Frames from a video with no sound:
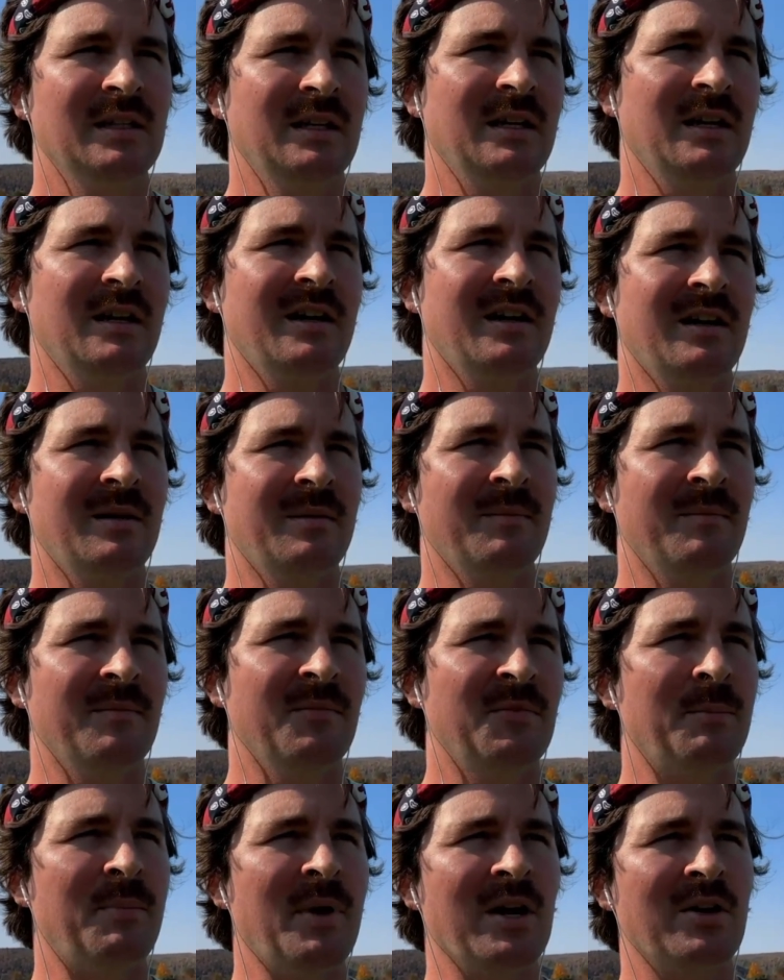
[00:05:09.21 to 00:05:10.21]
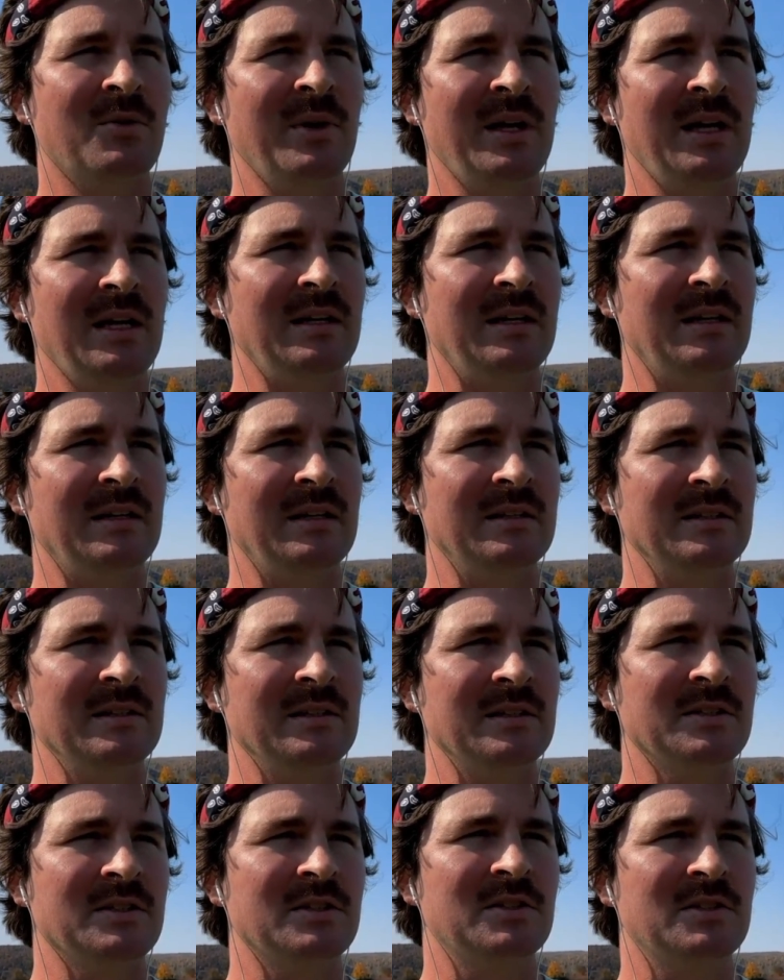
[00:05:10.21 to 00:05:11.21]
The buckwheat
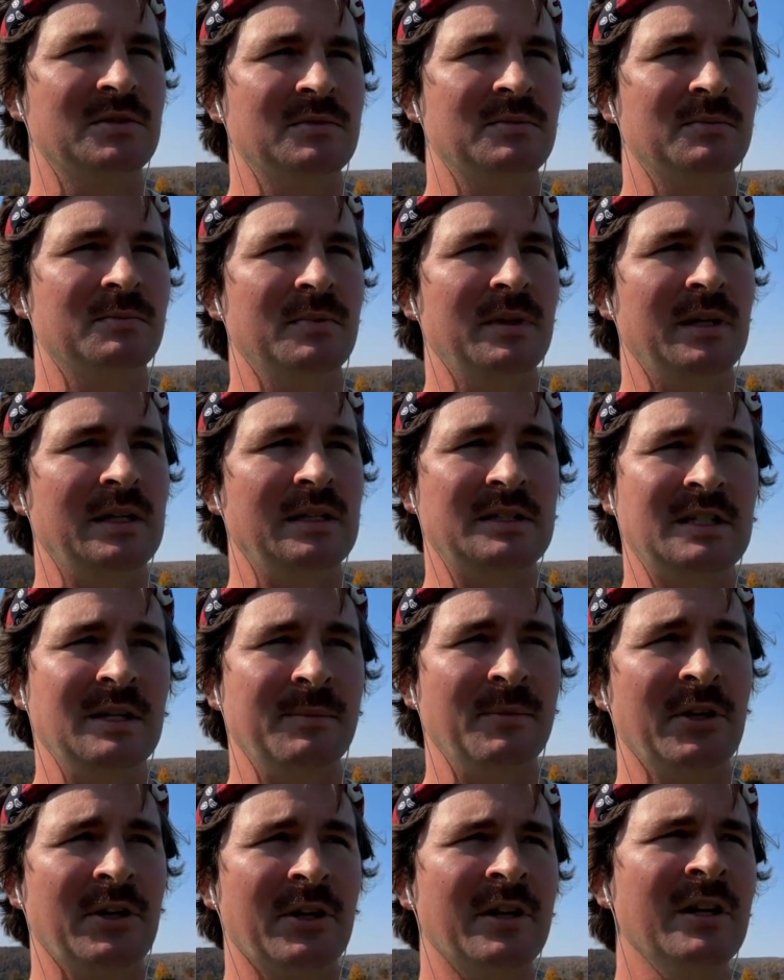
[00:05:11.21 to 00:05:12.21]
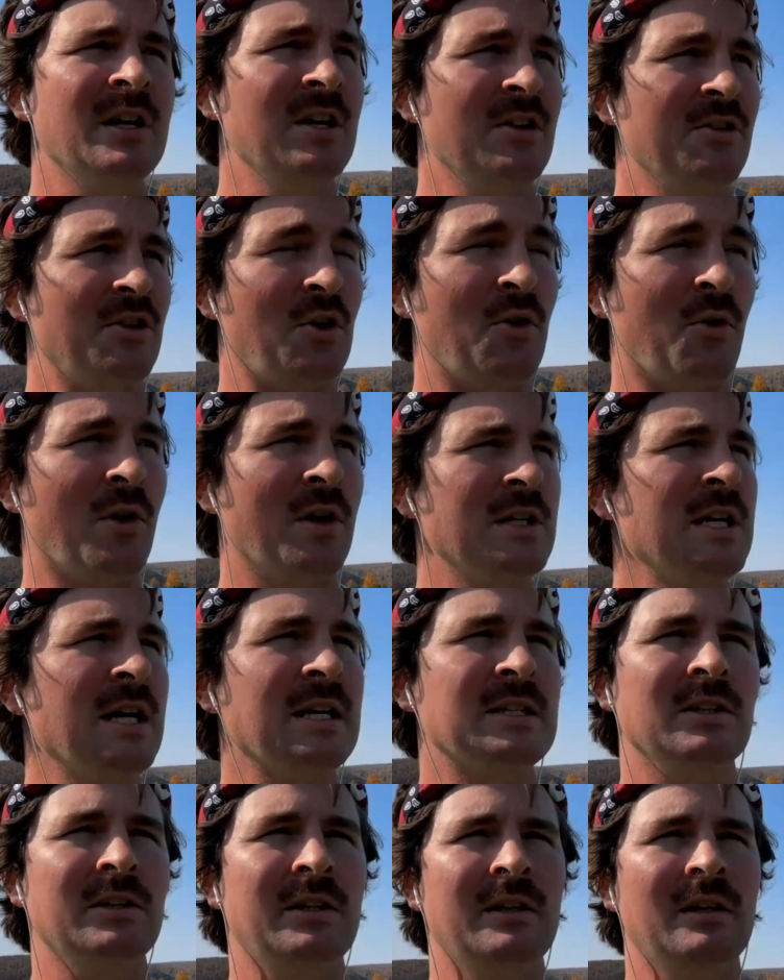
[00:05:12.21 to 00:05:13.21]
is similar. The corn
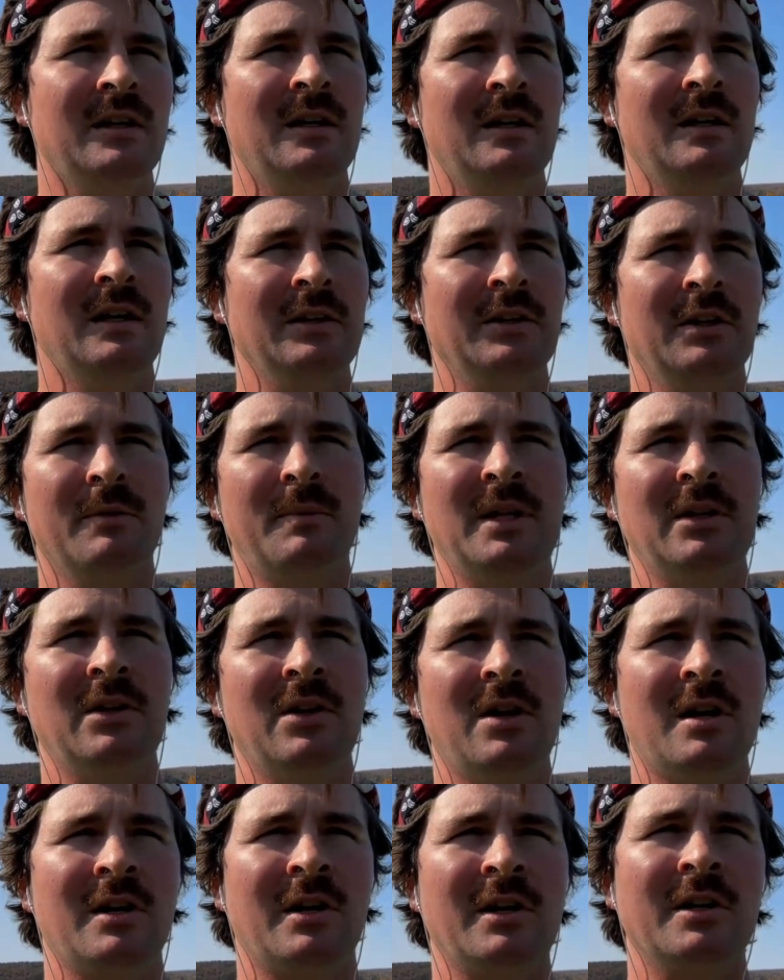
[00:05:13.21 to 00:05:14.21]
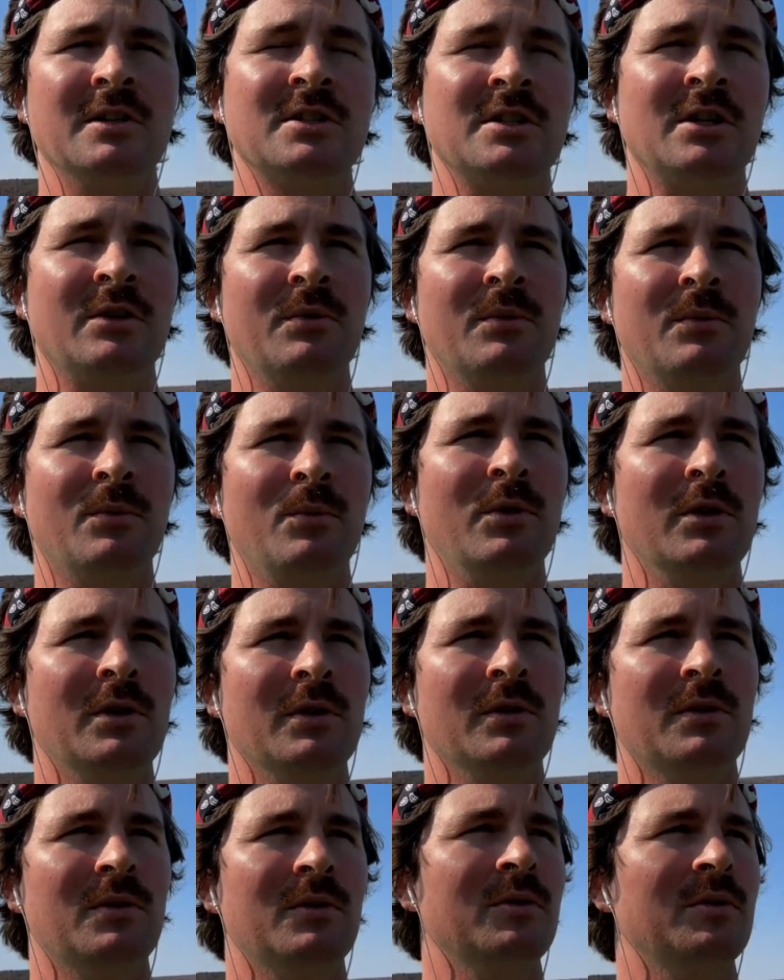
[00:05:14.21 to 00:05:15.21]
takes a little bit longer. So
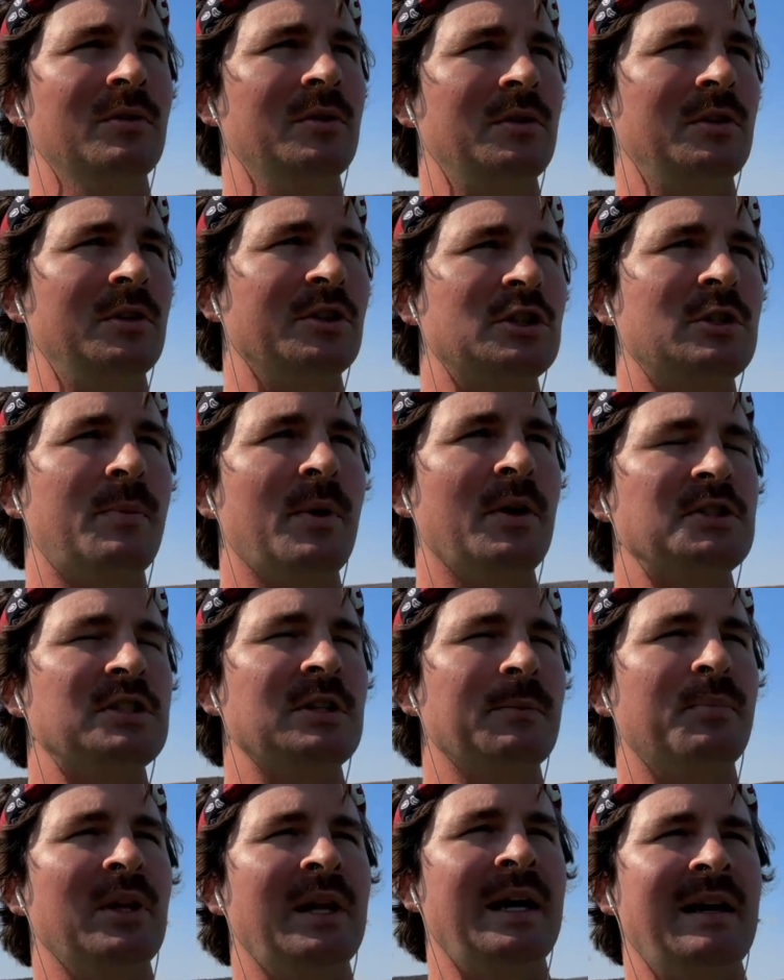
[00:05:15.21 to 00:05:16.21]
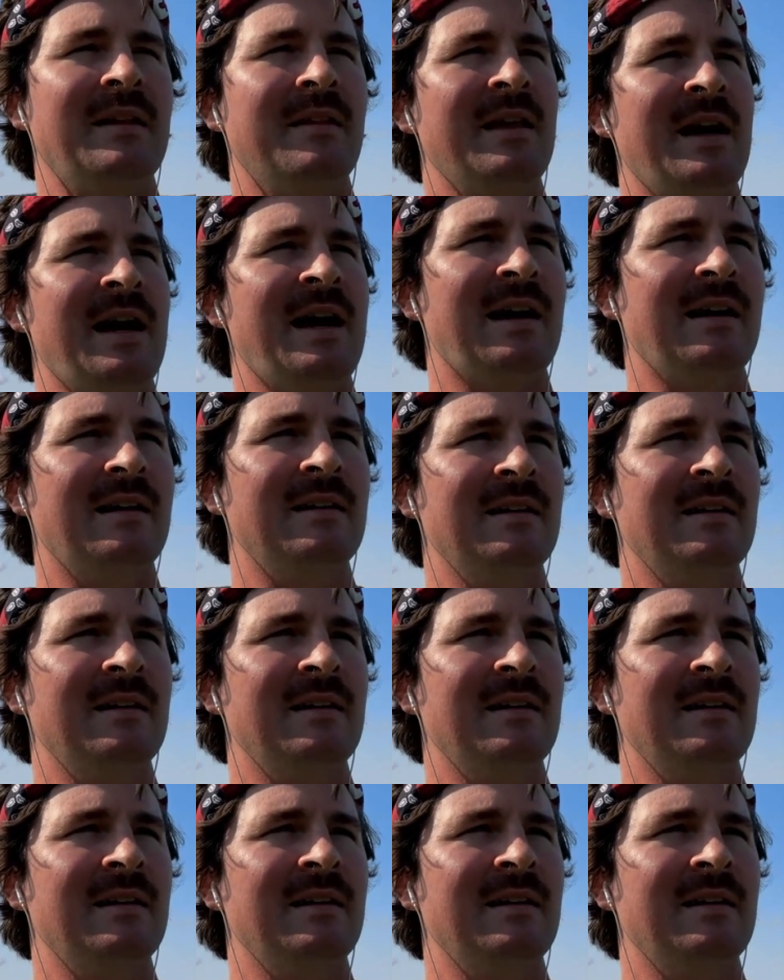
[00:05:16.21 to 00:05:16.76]
you're supposed to plant that